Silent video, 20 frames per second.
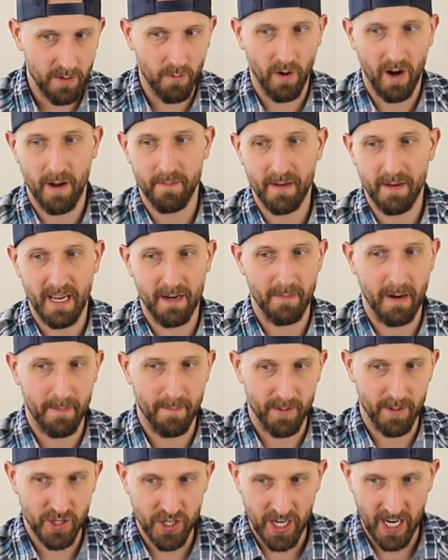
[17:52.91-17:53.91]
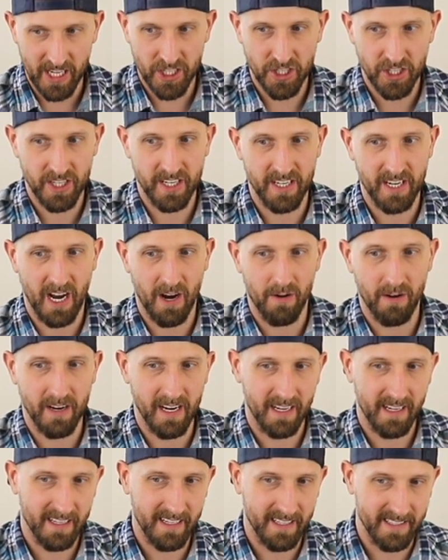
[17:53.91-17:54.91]
where I'm getting my projection and how
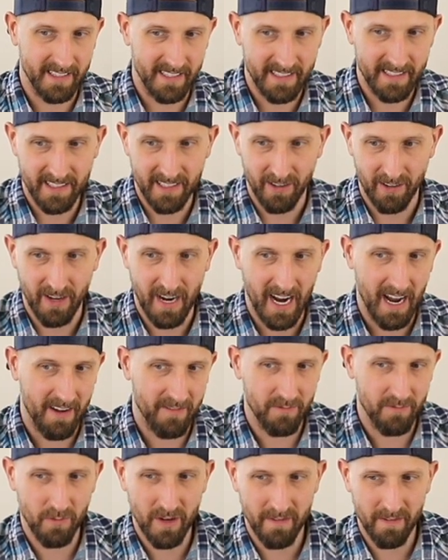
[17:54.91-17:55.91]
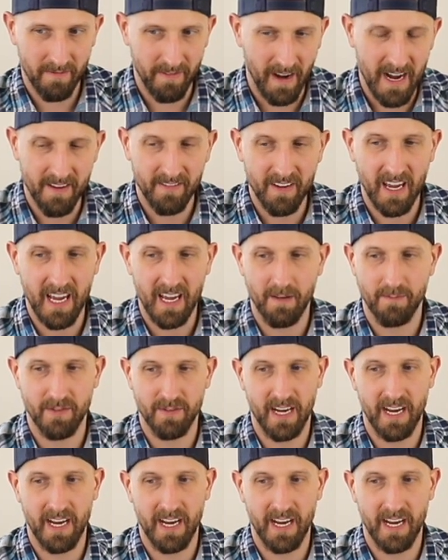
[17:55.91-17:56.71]
I can, you know, I have them winning 5 games.